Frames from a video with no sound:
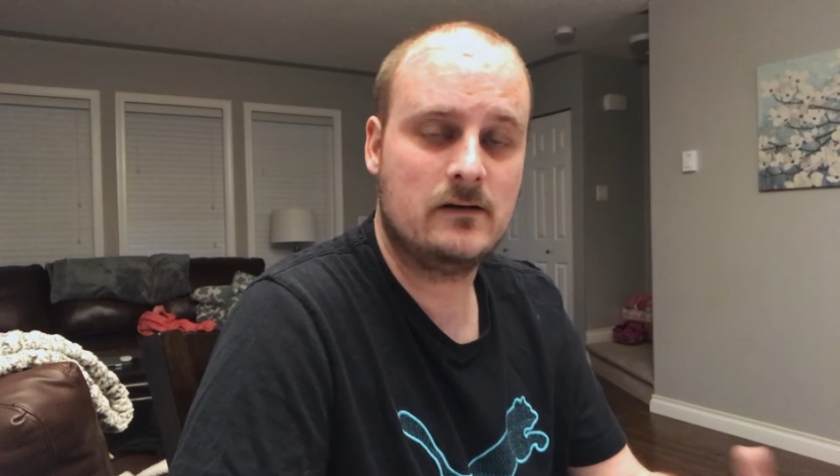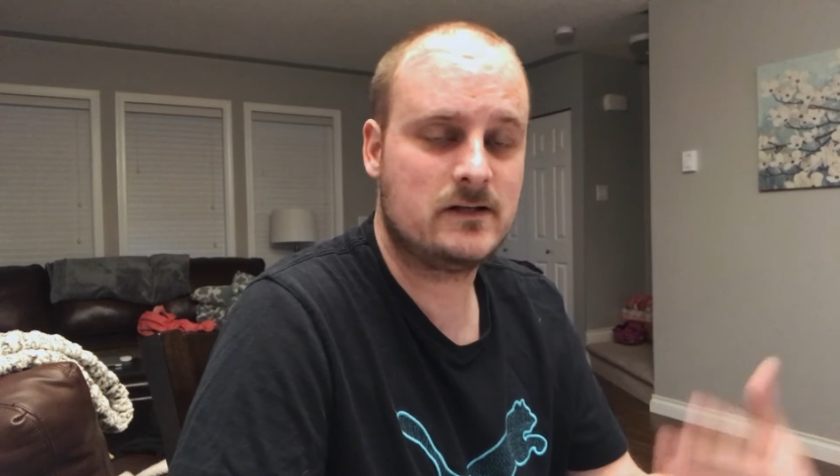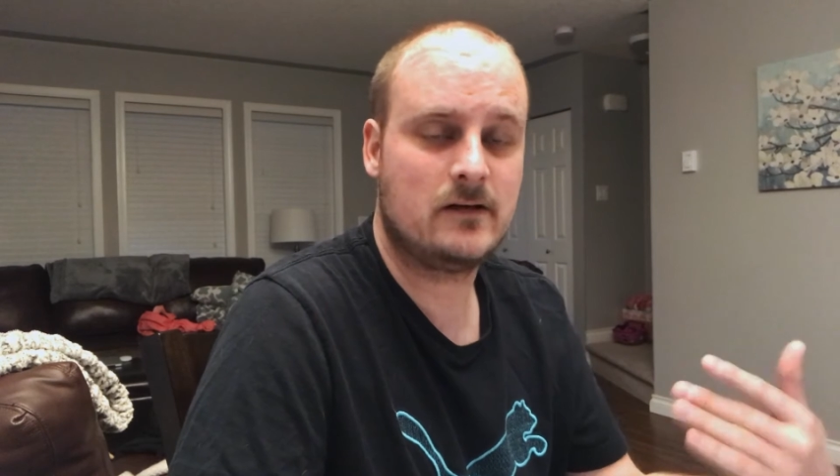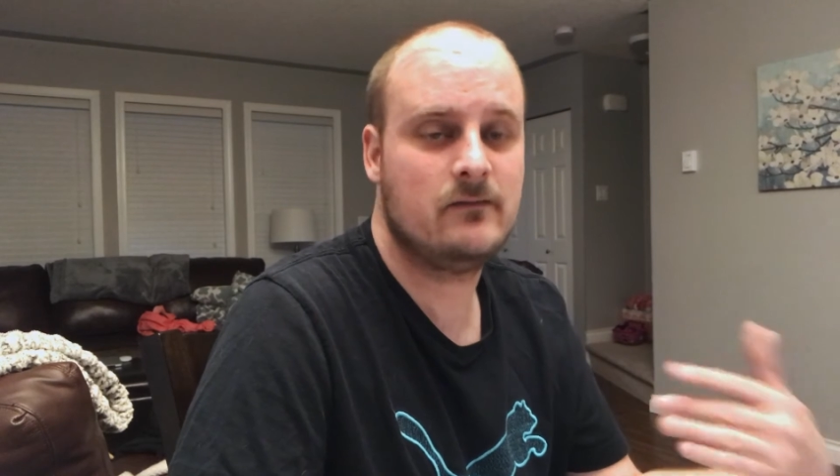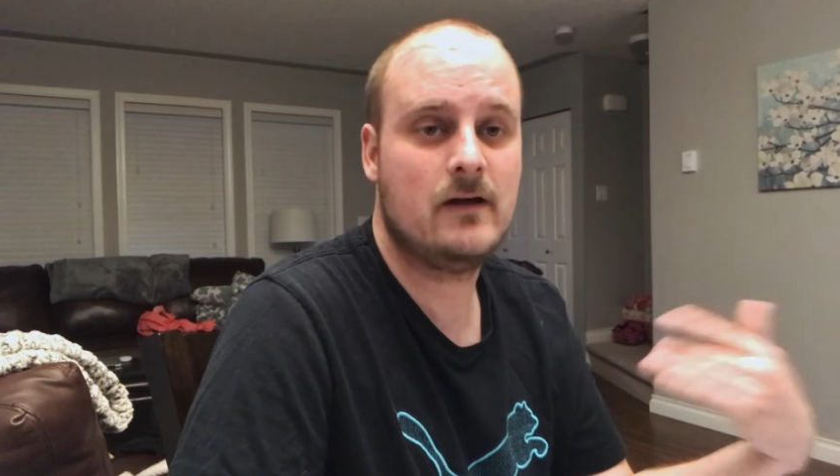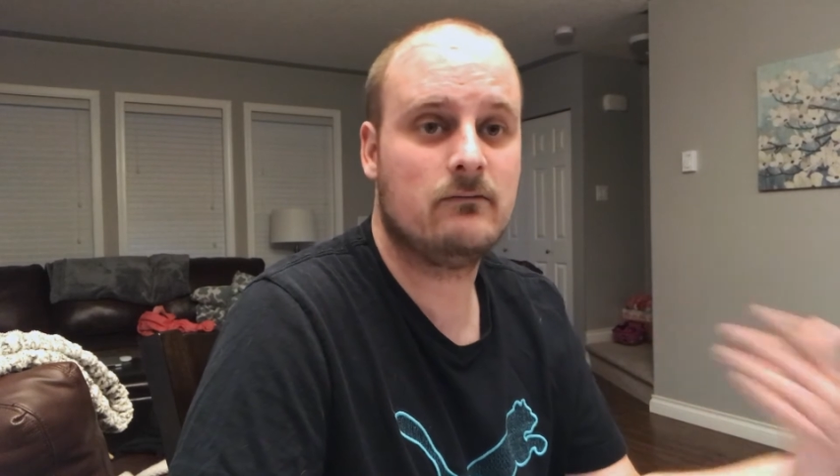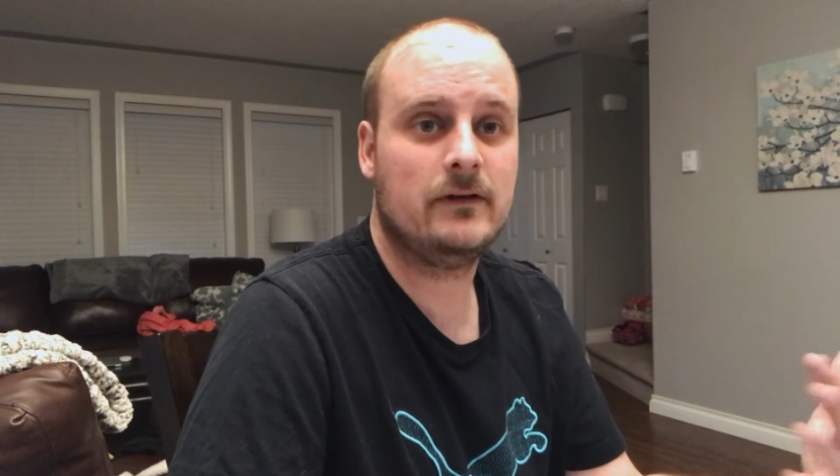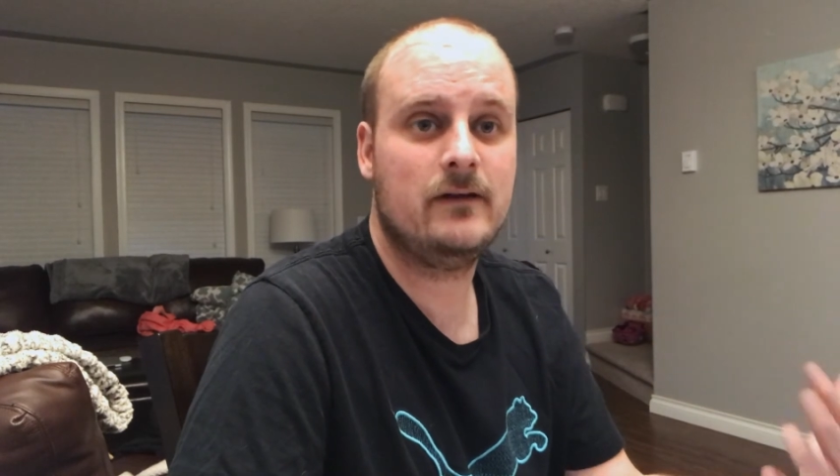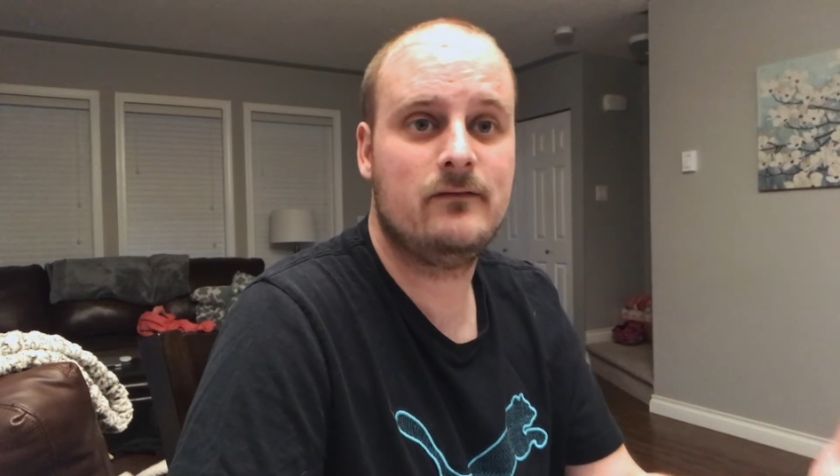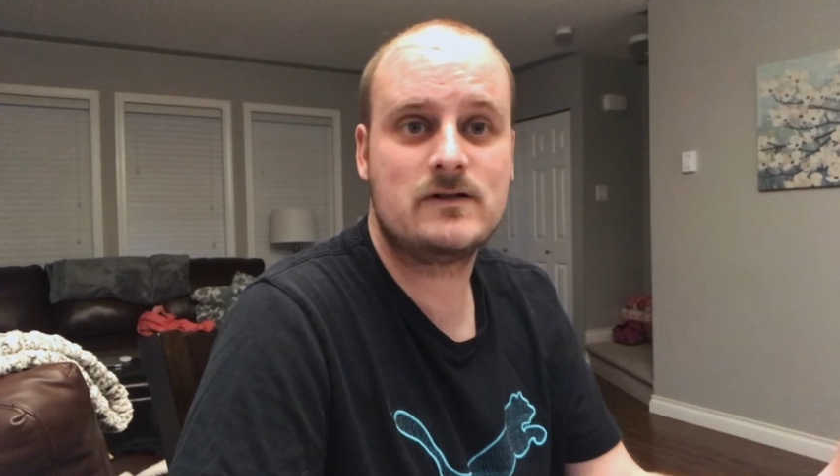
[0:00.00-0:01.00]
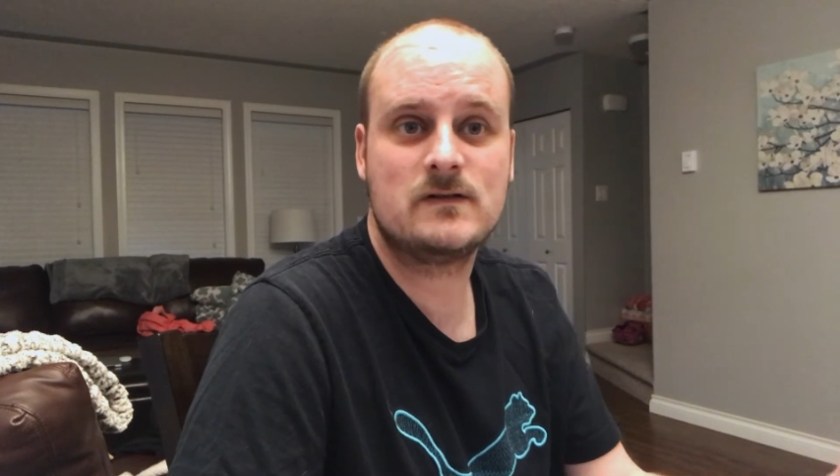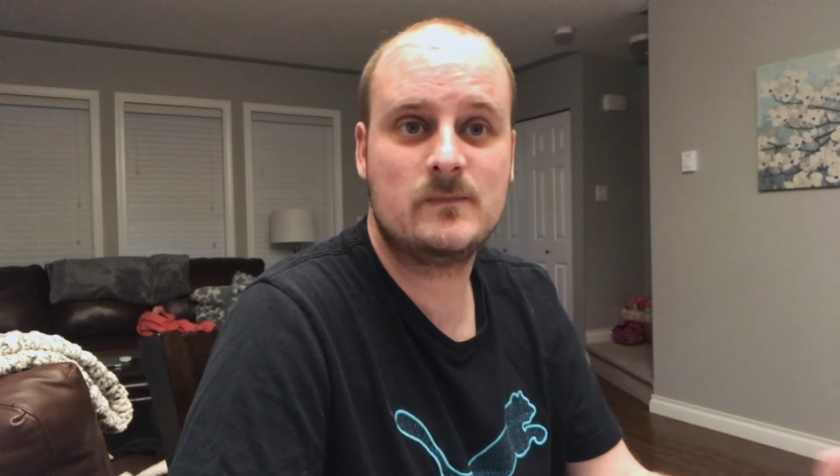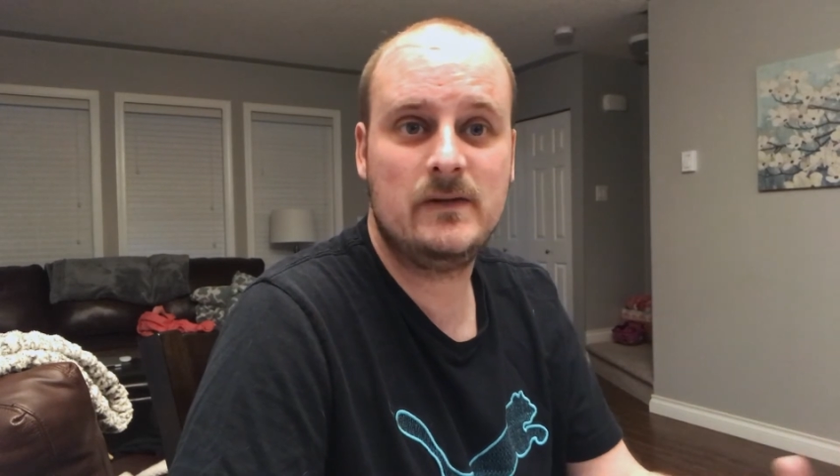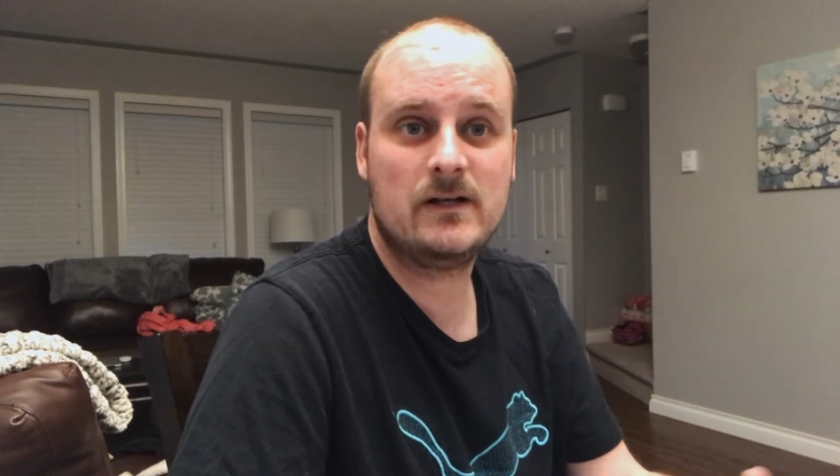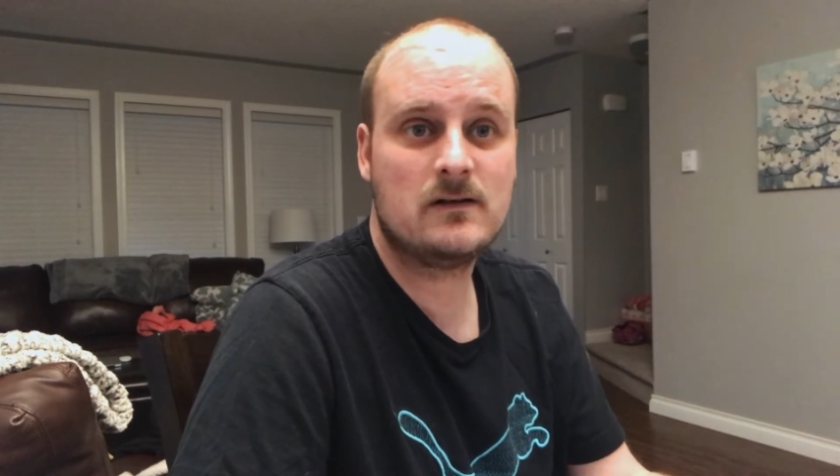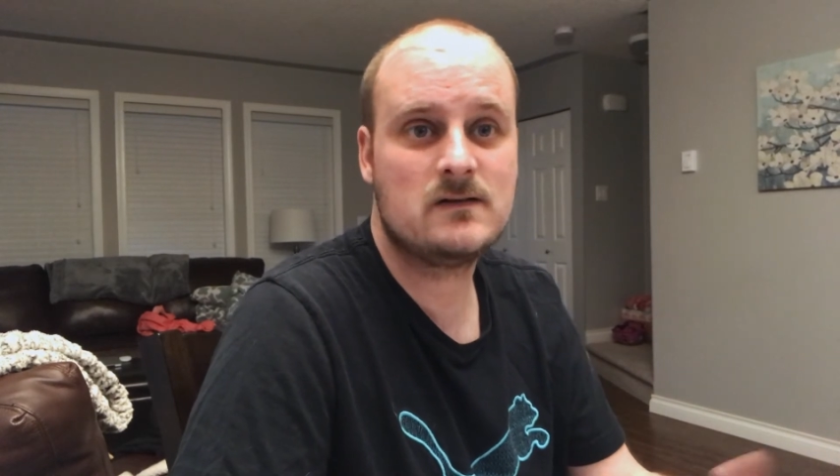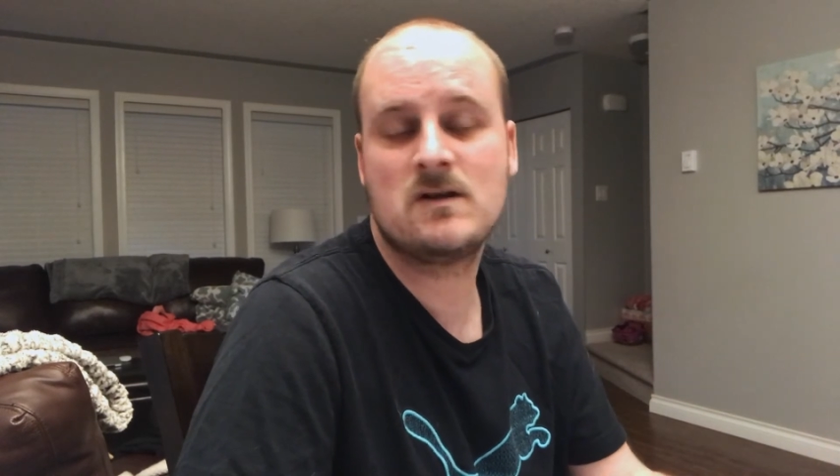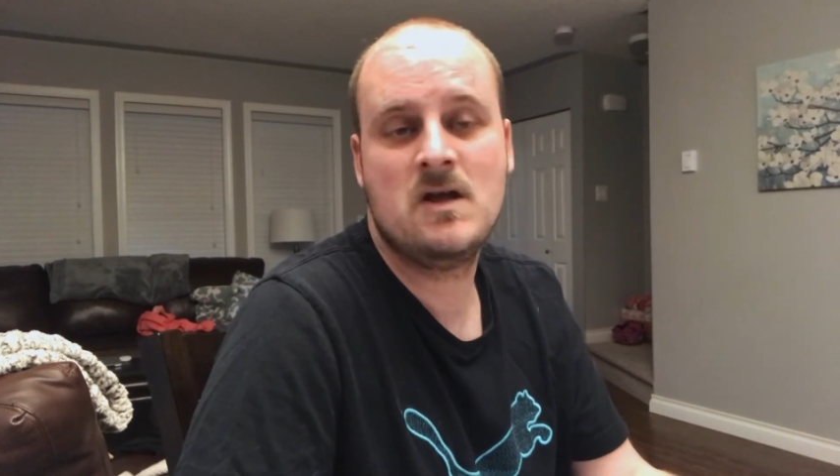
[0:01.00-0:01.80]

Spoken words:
Like if you have really efficient speakers,